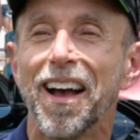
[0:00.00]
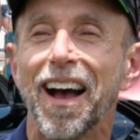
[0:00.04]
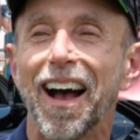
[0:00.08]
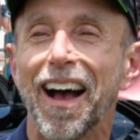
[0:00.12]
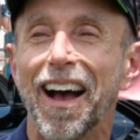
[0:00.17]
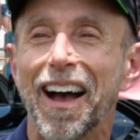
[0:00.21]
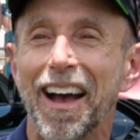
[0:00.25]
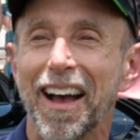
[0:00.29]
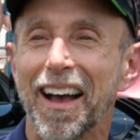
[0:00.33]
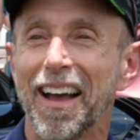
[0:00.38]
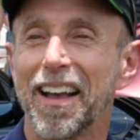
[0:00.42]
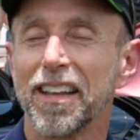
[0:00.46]

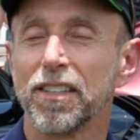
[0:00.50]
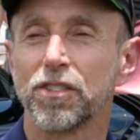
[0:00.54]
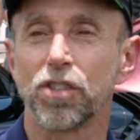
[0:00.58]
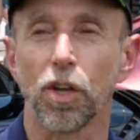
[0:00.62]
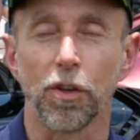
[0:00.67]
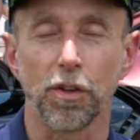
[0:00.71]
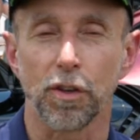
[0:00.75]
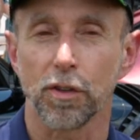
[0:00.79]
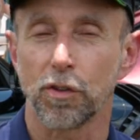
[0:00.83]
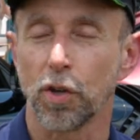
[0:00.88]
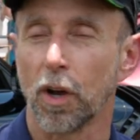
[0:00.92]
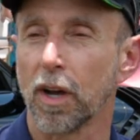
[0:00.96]
And so
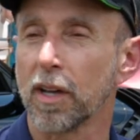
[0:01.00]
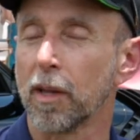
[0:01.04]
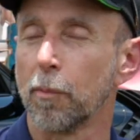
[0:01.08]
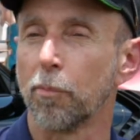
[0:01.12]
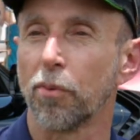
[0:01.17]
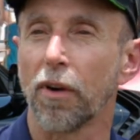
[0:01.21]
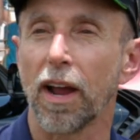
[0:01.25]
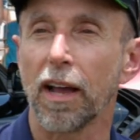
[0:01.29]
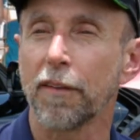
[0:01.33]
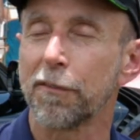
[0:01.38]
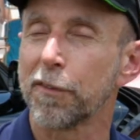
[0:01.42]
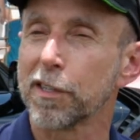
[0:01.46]
you're talking
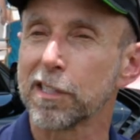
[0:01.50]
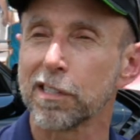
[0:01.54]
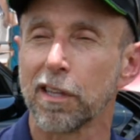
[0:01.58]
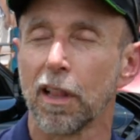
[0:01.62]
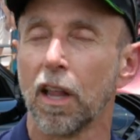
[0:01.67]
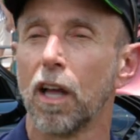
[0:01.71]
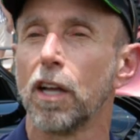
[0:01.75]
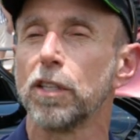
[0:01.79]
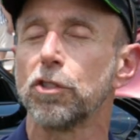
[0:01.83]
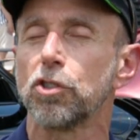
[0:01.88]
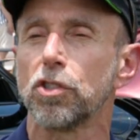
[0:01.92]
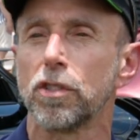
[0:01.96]
breakfast,
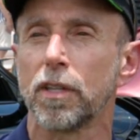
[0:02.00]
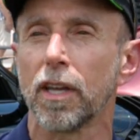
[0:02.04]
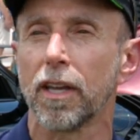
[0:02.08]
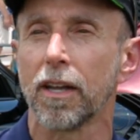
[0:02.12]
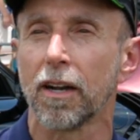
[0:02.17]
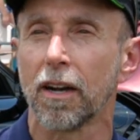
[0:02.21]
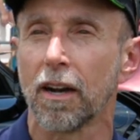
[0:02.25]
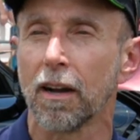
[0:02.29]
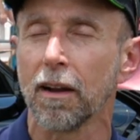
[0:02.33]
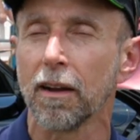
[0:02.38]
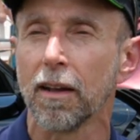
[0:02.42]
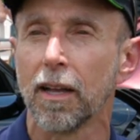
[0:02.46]
lunch,
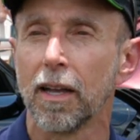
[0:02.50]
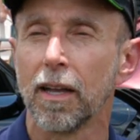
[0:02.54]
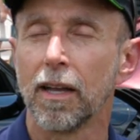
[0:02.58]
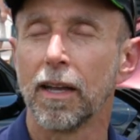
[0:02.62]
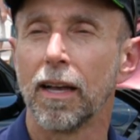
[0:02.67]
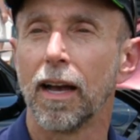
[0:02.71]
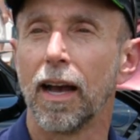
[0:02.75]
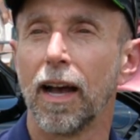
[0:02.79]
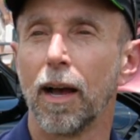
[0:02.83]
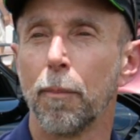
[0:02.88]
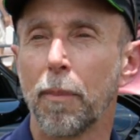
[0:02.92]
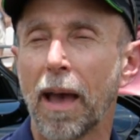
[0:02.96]
dinner,
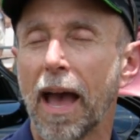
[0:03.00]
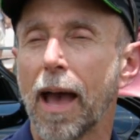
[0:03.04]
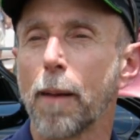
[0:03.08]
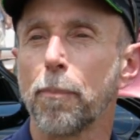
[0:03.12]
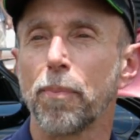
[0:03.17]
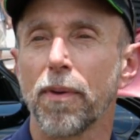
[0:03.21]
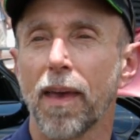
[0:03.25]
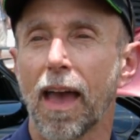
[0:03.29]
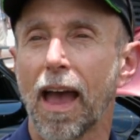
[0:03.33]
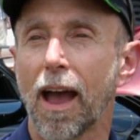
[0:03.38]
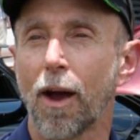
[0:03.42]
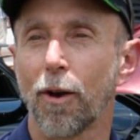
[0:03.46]

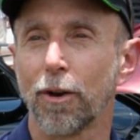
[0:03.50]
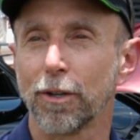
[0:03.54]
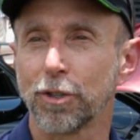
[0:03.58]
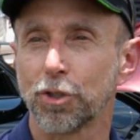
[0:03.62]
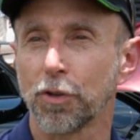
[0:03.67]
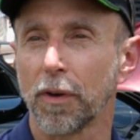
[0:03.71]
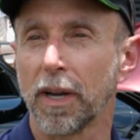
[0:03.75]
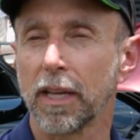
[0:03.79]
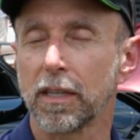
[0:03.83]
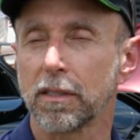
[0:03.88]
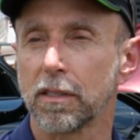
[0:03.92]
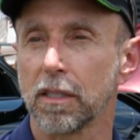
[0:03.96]
happy hour,
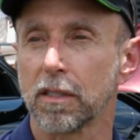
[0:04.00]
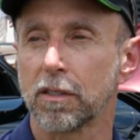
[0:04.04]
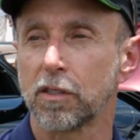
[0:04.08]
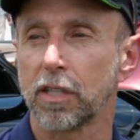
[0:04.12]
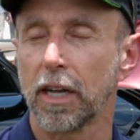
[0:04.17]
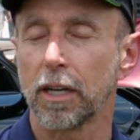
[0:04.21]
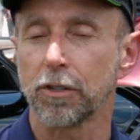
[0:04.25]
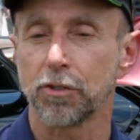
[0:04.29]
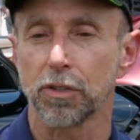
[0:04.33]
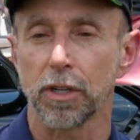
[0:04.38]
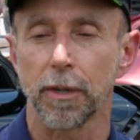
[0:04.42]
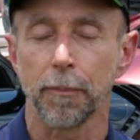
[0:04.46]
drinks,
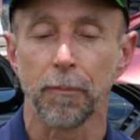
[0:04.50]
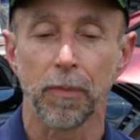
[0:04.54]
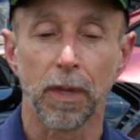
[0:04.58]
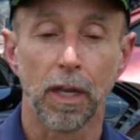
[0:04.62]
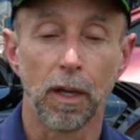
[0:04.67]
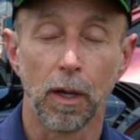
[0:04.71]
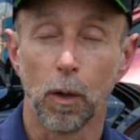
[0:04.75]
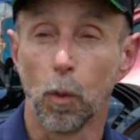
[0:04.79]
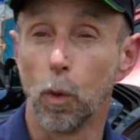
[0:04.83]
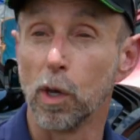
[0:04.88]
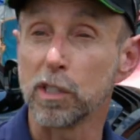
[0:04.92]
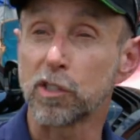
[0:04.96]
etc.
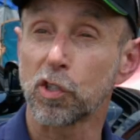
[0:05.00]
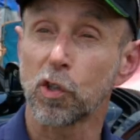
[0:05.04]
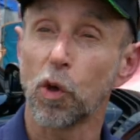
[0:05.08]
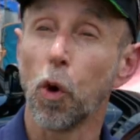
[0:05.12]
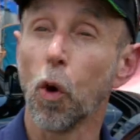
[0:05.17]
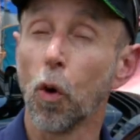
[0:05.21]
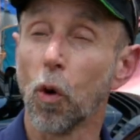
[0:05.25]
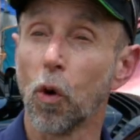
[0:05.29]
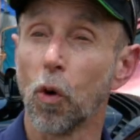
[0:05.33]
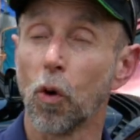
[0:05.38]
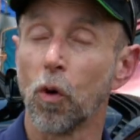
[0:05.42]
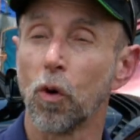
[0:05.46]
What's
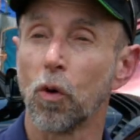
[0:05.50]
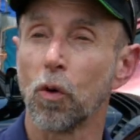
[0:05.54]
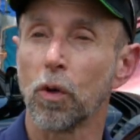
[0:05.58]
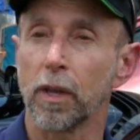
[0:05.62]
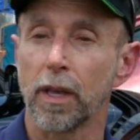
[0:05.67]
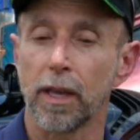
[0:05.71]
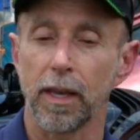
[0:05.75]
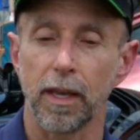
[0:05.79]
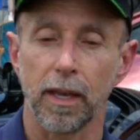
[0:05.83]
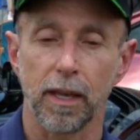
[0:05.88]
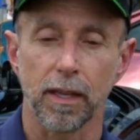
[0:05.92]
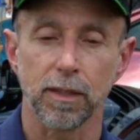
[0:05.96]
cool
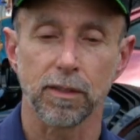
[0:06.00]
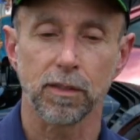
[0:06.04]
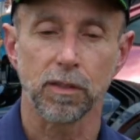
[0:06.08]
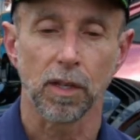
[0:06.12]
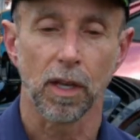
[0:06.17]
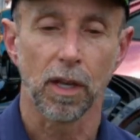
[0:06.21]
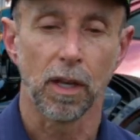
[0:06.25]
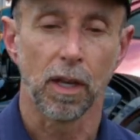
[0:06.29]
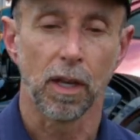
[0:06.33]
is